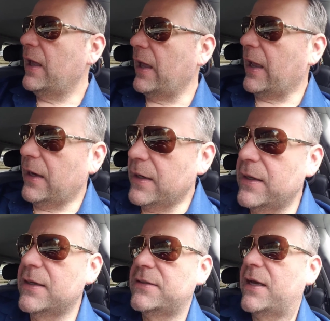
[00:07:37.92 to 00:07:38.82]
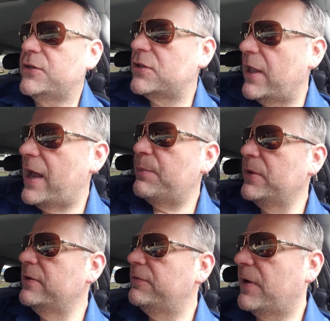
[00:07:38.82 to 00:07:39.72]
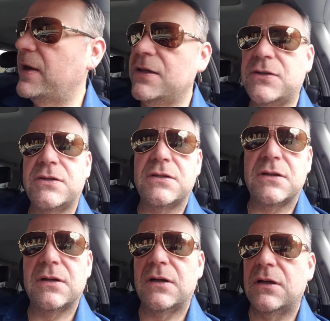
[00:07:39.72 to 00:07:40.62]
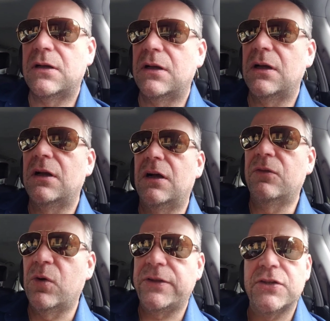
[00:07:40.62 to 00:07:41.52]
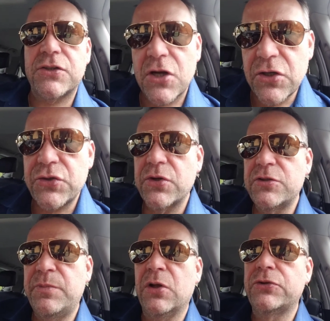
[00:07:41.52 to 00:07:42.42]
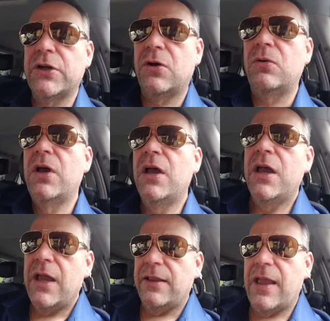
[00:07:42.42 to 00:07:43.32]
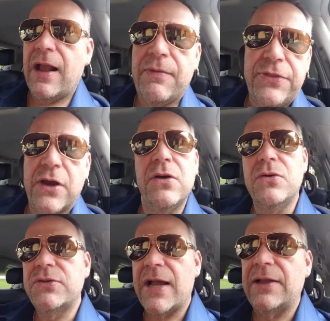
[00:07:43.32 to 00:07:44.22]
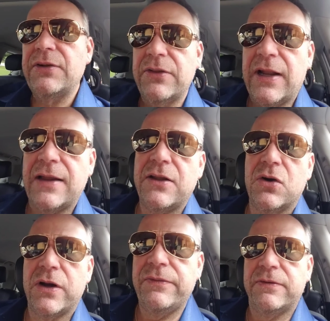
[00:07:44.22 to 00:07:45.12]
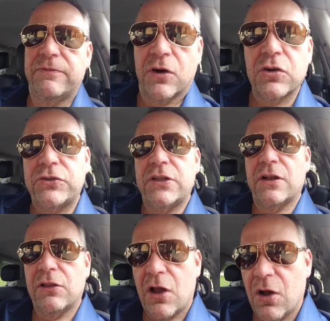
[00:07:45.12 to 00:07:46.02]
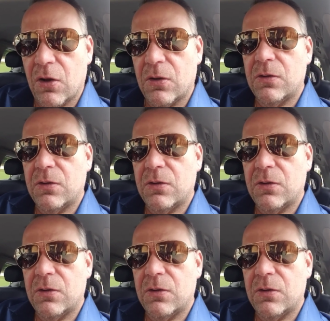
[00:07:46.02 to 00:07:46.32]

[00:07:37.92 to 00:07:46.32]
And it is a slap in the face of what this country is built on. And how those out there that I know are even versed in the law